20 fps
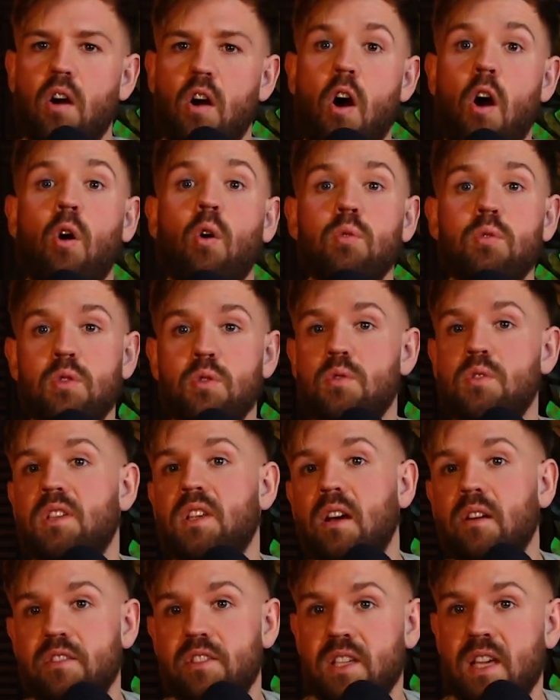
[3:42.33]
also
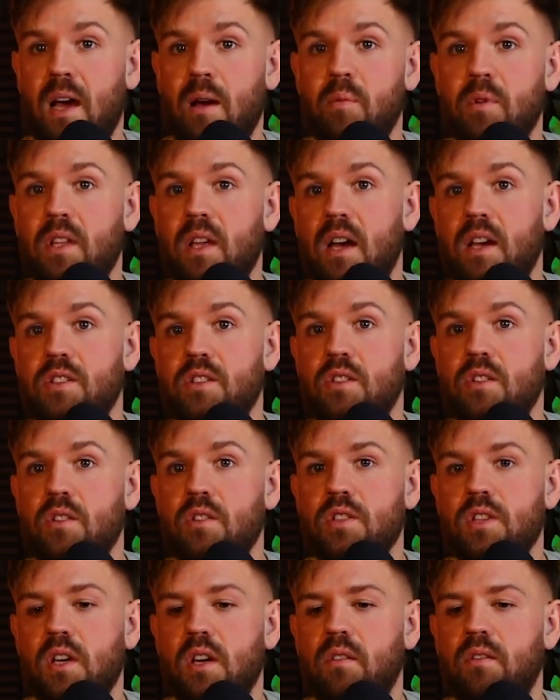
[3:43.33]
self-sabotaging
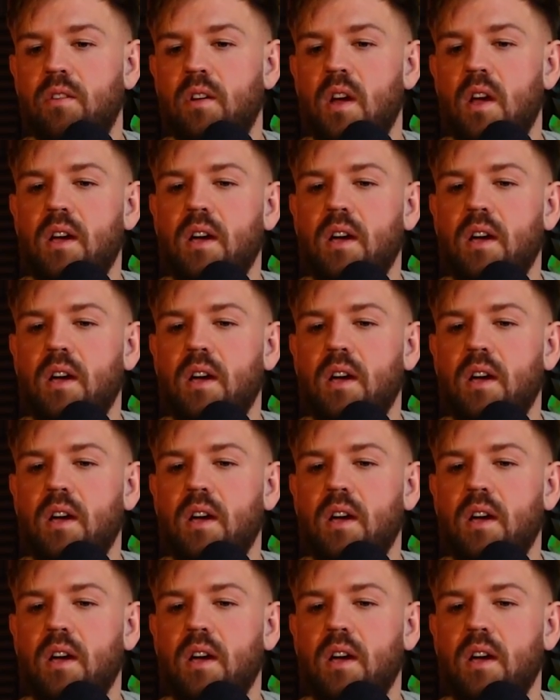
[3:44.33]
yourself,